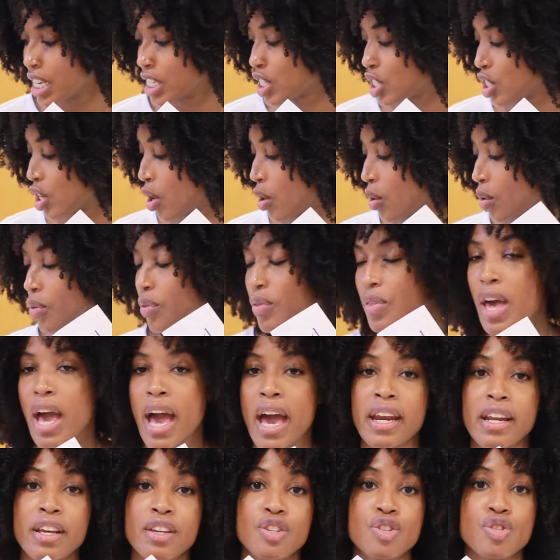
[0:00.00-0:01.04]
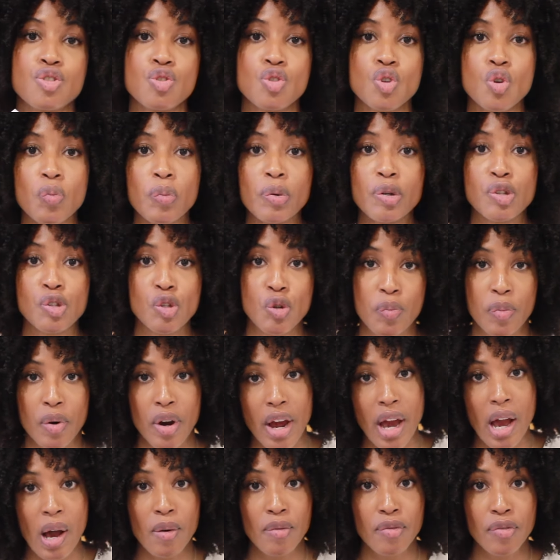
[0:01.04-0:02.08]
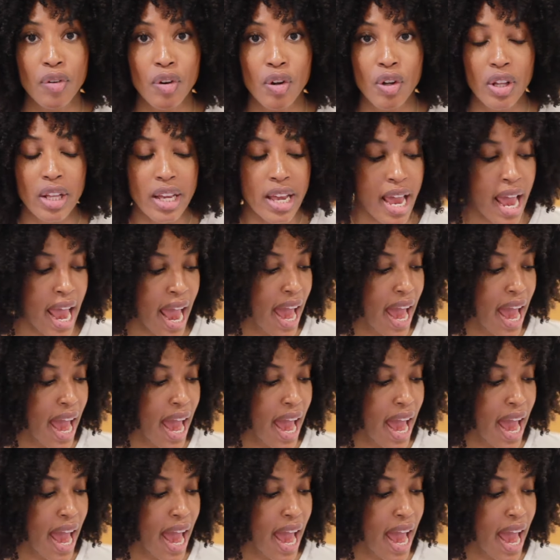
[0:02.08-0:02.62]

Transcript: so that is super helpful.